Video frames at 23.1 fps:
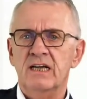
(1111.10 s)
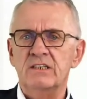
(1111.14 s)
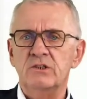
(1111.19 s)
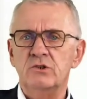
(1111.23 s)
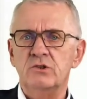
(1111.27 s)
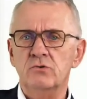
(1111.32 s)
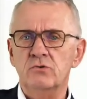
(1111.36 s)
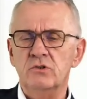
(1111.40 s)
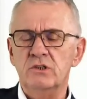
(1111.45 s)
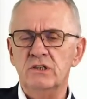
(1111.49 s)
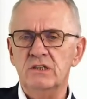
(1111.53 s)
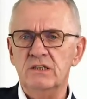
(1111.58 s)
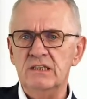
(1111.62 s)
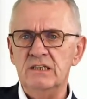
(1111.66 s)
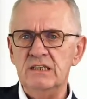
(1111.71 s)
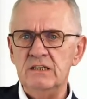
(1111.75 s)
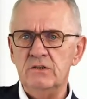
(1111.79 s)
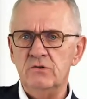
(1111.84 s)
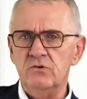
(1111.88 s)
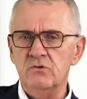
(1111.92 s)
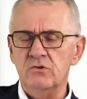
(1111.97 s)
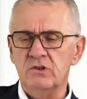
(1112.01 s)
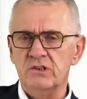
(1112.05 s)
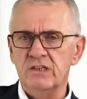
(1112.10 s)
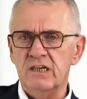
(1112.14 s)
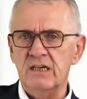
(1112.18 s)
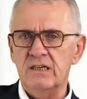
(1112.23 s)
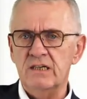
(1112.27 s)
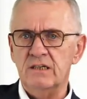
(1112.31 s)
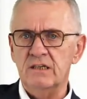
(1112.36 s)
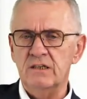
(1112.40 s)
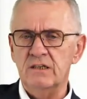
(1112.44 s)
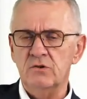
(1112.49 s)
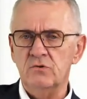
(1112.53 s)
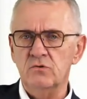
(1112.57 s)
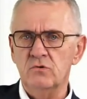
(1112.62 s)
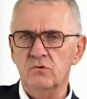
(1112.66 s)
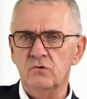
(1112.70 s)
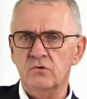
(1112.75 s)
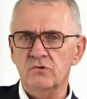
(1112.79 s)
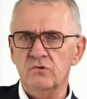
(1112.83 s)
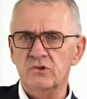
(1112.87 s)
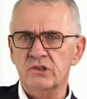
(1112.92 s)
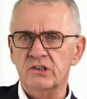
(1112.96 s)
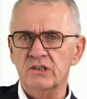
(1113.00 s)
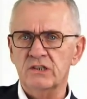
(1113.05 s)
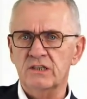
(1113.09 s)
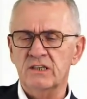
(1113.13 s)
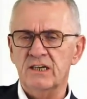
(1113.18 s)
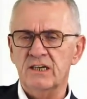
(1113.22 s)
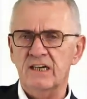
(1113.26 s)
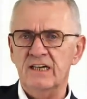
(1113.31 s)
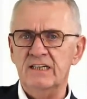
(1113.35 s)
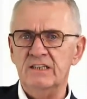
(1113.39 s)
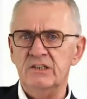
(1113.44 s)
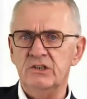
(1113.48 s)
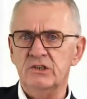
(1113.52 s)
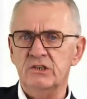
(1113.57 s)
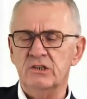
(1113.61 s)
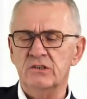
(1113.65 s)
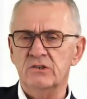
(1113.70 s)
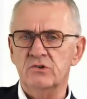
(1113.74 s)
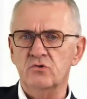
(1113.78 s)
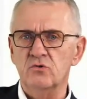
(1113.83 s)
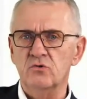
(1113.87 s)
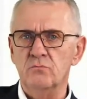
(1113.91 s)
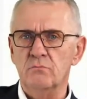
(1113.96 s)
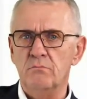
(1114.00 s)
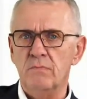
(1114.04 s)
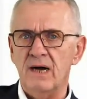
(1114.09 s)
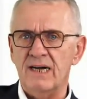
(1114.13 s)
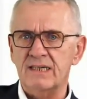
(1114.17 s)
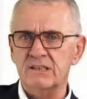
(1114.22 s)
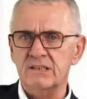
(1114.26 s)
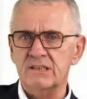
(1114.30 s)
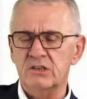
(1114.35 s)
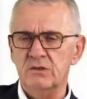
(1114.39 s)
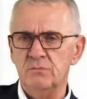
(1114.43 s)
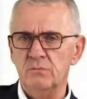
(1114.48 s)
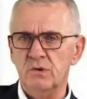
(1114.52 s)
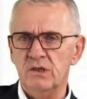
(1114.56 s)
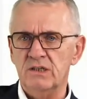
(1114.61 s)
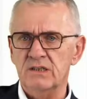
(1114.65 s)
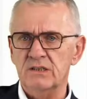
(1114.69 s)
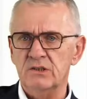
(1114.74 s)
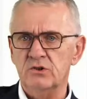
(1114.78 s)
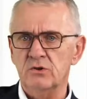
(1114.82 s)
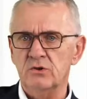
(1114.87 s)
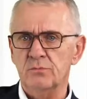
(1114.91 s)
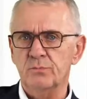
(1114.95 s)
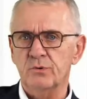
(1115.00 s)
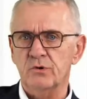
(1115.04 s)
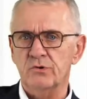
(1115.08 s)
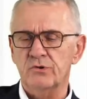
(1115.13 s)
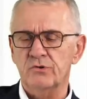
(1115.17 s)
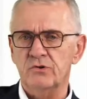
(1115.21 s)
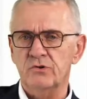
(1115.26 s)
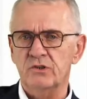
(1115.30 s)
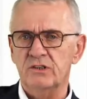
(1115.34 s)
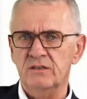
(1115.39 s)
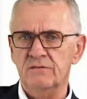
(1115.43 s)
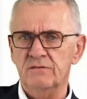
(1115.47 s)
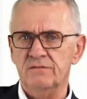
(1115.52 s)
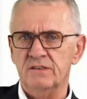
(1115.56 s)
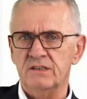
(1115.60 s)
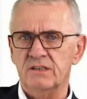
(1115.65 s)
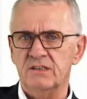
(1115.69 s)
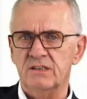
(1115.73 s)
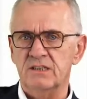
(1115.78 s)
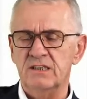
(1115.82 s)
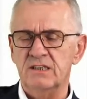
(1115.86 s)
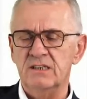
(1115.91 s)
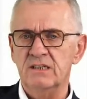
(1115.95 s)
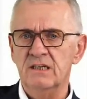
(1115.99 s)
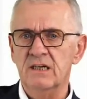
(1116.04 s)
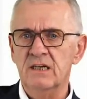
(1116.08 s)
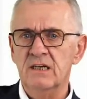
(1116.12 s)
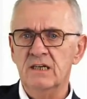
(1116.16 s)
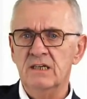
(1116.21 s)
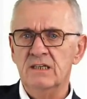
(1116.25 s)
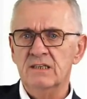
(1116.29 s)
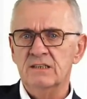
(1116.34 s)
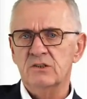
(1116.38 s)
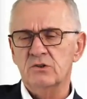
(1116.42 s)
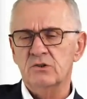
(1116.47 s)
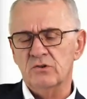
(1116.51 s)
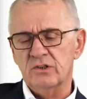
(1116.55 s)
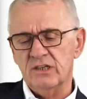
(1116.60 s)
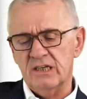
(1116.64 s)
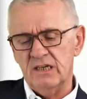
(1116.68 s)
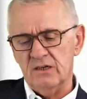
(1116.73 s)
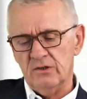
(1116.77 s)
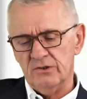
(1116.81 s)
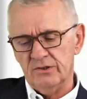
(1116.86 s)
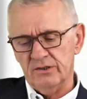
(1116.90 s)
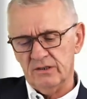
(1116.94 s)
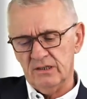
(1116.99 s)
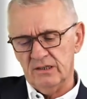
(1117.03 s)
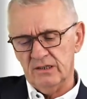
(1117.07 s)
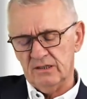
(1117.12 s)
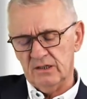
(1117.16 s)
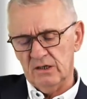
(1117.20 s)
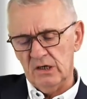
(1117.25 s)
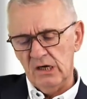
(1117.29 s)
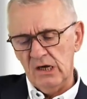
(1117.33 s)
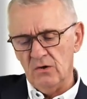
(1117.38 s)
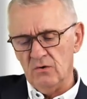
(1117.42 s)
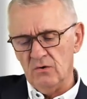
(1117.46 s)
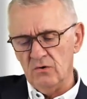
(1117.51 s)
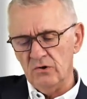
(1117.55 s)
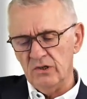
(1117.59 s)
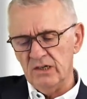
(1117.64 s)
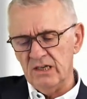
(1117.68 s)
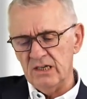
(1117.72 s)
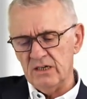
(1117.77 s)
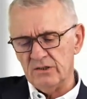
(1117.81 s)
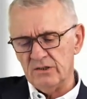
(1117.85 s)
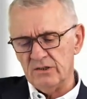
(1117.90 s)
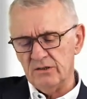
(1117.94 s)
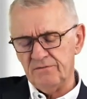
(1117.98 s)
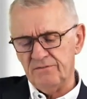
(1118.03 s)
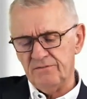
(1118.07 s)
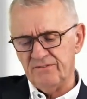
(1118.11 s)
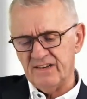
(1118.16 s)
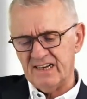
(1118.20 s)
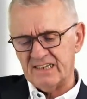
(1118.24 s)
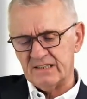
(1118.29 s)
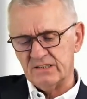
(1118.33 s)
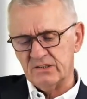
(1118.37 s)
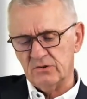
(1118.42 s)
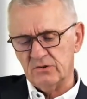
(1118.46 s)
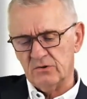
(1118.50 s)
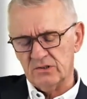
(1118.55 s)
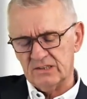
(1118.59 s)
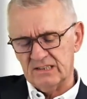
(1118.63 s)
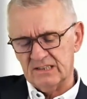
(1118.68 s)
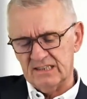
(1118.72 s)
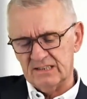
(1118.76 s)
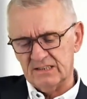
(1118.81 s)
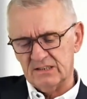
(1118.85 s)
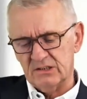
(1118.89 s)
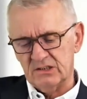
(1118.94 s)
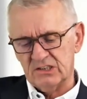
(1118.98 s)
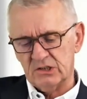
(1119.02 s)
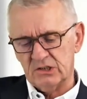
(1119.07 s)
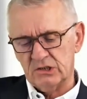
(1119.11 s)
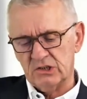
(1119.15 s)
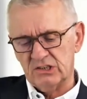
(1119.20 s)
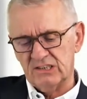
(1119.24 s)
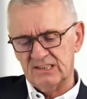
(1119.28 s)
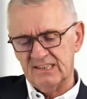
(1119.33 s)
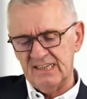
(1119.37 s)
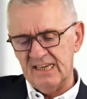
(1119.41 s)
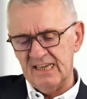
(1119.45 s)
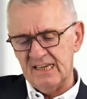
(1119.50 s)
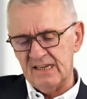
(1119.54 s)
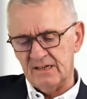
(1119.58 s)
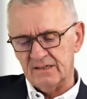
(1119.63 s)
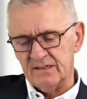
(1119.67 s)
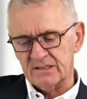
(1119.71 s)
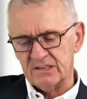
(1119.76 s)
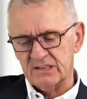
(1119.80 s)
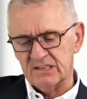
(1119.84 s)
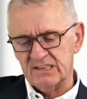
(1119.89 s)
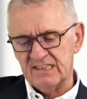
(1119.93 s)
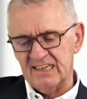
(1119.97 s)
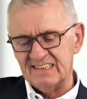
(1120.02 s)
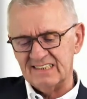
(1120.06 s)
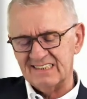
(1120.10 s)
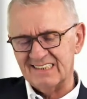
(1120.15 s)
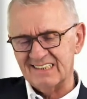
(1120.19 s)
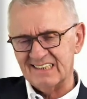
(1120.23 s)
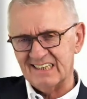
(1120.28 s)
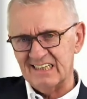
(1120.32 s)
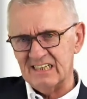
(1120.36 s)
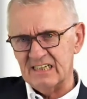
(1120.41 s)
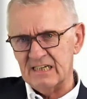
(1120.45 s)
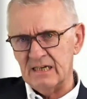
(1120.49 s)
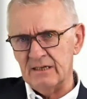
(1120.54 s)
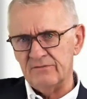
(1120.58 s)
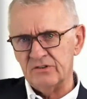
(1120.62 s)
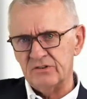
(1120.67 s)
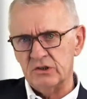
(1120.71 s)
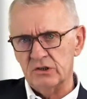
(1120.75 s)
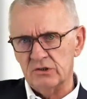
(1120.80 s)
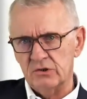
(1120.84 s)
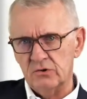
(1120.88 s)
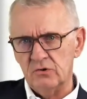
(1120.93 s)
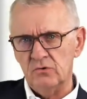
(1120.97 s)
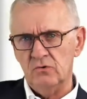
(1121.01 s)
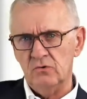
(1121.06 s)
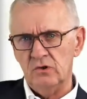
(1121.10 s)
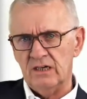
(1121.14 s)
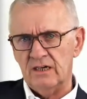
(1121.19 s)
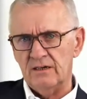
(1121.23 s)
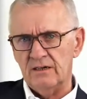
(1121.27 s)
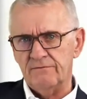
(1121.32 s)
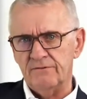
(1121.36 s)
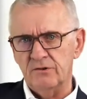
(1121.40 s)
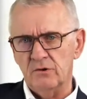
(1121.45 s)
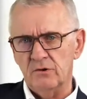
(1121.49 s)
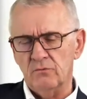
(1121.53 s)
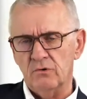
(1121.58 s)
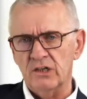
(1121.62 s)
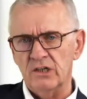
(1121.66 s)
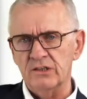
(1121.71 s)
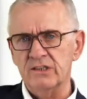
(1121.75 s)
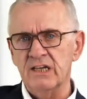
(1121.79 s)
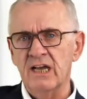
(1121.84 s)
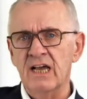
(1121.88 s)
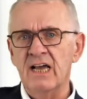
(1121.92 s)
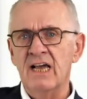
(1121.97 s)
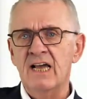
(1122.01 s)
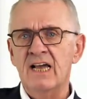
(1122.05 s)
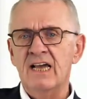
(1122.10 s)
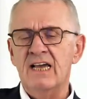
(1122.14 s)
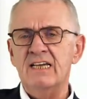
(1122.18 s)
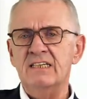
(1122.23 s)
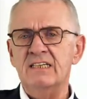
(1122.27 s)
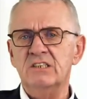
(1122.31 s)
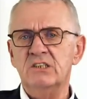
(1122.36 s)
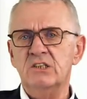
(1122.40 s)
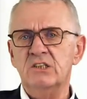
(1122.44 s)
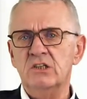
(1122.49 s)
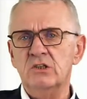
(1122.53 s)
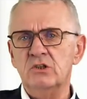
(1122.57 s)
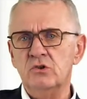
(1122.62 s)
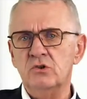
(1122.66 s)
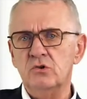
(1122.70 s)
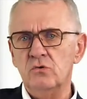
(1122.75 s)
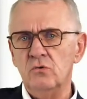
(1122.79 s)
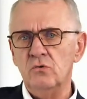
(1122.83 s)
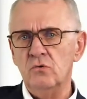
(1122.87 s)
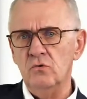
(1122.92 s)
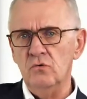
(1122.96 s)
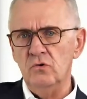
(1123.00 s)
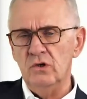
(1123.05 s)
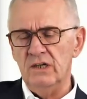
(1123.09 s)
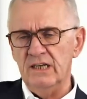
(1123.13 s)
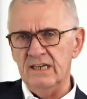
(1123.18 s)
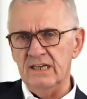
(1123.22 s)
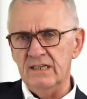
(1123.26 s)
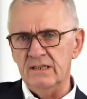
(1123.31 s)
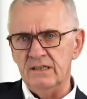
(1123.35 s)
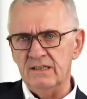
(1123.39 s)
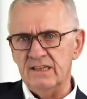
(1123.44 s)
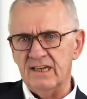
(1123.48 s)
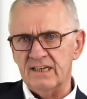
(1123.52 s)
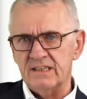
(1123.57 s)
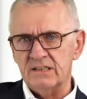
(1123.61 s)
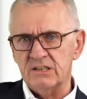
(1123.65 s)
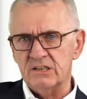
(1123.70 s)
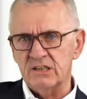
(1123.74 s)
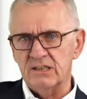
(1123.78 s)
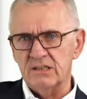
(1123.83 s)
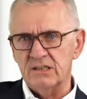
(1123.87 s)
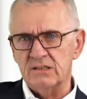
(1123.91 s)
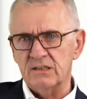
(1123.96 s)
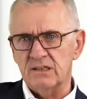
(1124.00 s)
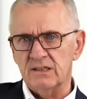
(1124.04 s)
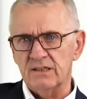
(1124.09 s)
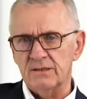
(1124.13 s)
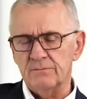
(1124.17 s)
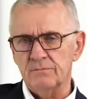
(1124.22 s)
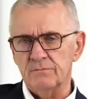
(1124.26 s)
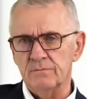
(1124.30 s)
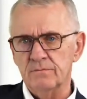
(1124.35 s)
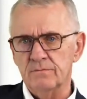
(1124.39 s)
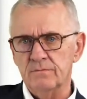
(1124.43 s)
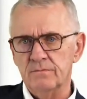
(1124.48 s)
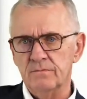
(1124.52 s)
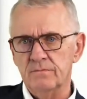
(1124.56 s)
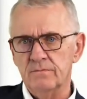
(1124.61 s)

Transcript: that you need to take into consideration to maximize your productivity. So the only other factor that steers, that drives the tool life you want, is the tool indexing time.